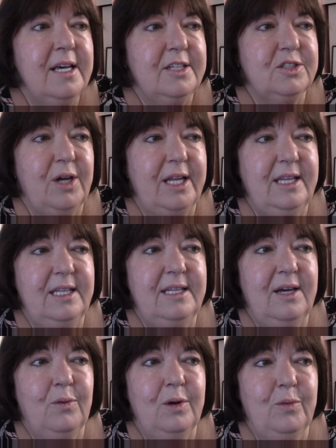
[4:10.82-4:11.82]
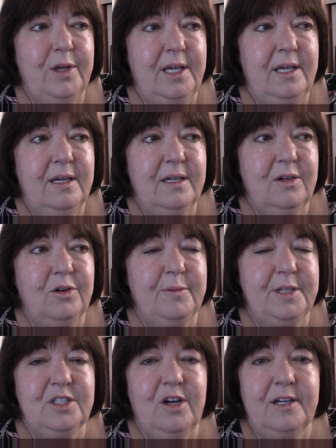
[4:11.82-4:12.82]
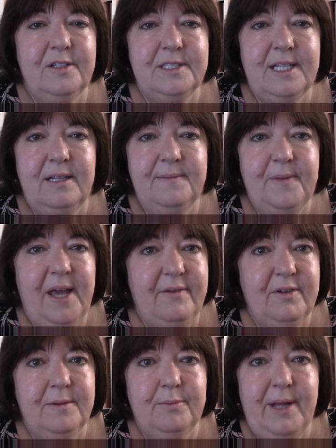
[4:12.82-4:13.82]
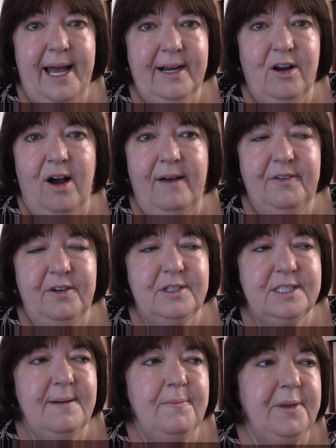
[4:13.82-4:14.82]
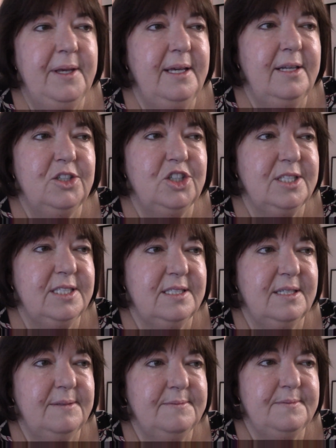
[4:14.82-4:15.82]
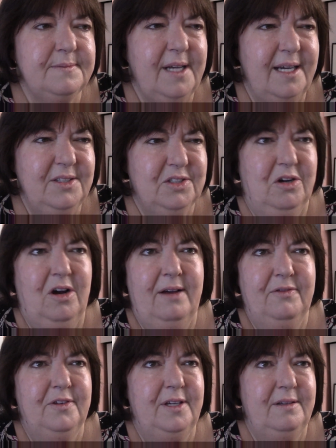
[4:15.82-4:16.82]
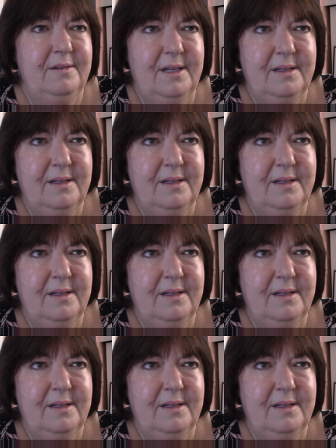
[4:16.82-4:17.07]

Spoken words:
So I think that when we go to McDonald's, I'll have a black coffee or something, and just iced coffee.